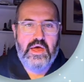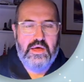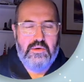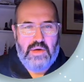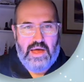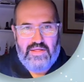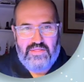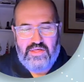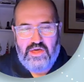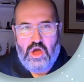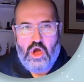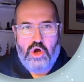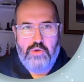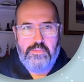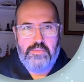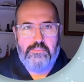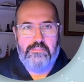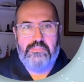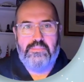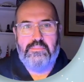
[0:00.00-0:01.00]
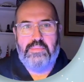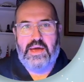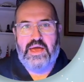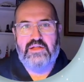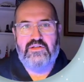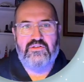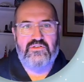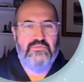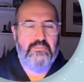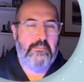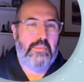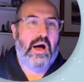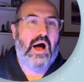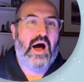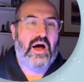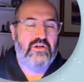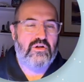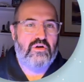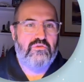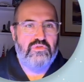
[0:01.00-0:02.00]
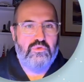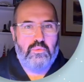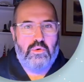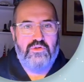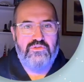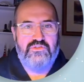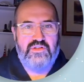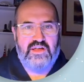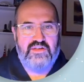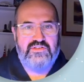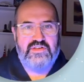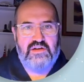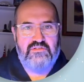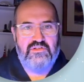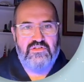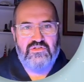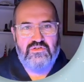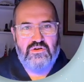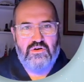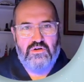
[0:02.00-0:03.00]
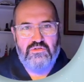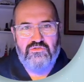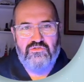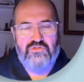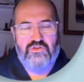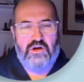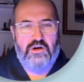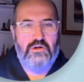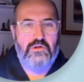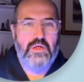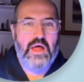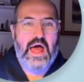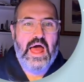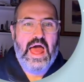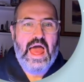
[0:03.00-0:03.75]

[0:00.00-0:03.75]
and the Open Pages part of the watsonx.governance console,